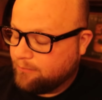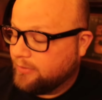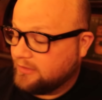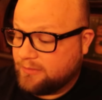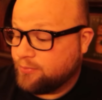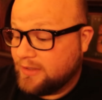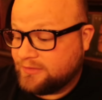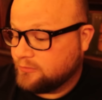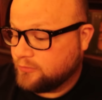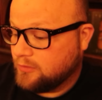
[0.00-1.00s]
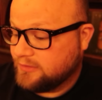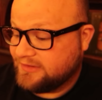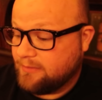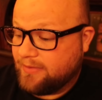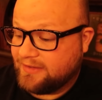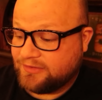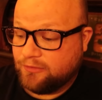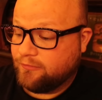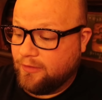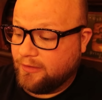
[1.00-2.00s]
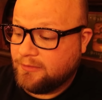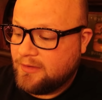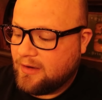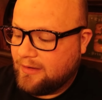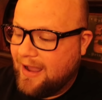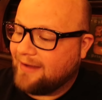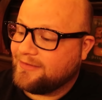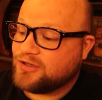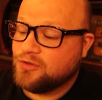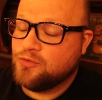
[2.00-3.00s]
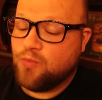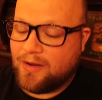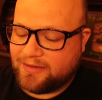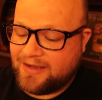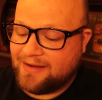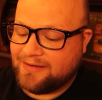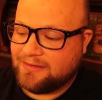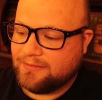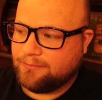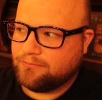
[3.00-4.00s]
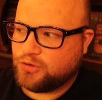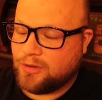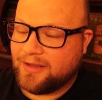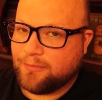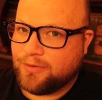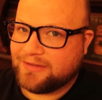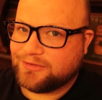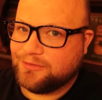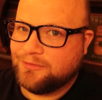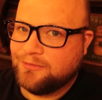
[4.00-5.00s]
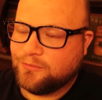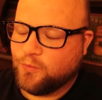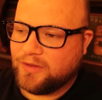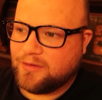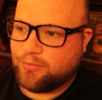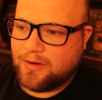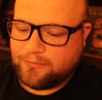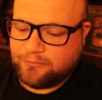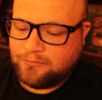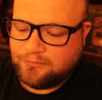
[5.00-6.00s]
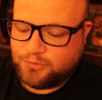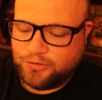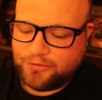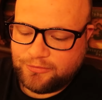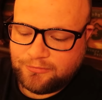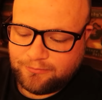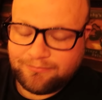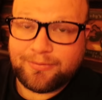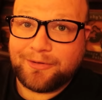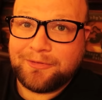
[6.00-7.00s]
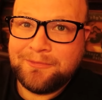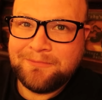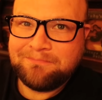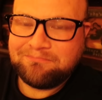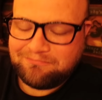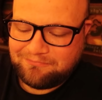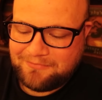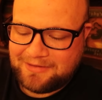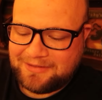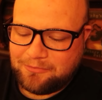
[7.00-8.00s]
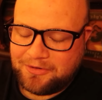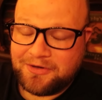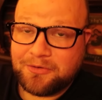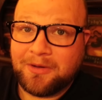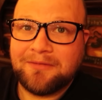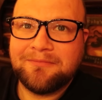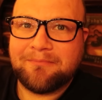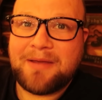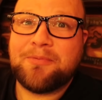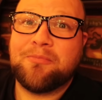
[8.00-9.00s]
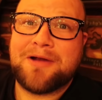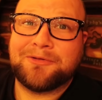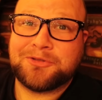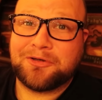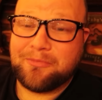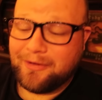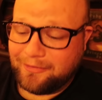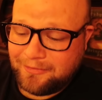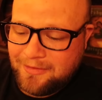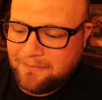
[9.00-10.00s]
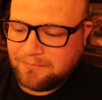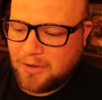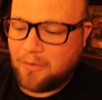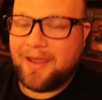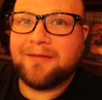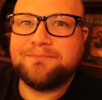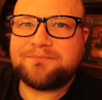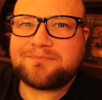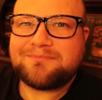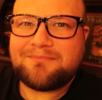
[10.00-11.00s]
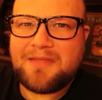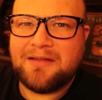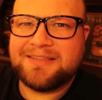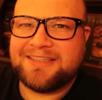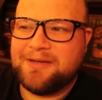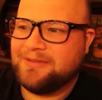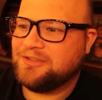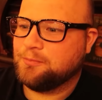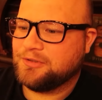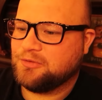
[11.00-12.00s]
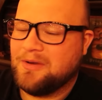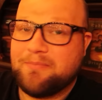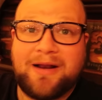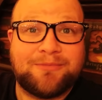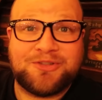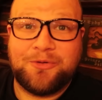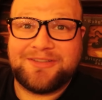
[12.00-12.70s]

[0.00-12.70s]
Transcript: but the pretzel roll is the best so far. I do want to kind of try the pretzel with the brown sugar butter. I think we're gonna do it. Maple brown sugar butter. Oh yeah. This is gonna be super sweet, but I'm so